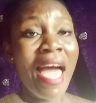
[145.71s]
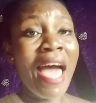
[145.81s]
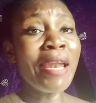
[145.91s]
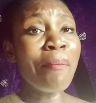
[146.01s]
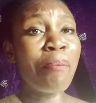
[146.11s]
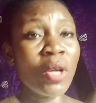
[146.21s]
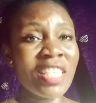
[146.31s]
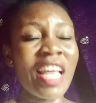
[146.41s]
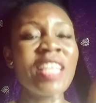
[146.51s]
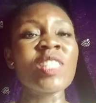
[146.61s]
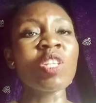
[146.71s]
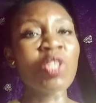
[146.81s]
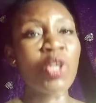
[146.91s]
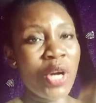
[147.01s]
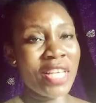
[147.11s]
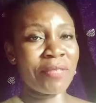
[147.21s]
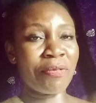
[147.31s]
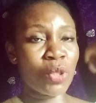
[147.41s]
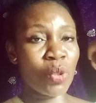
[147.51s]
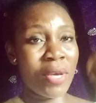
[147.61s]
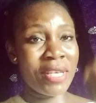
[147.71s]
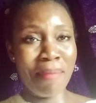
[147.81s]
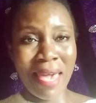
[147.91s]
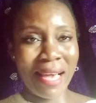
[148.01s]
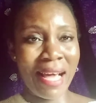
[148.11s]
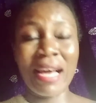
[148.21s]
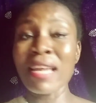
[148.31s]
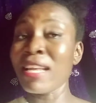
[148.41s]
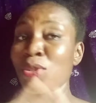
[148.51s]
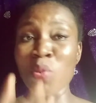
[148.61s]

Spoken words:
Anybody that is not grateful to his maker can as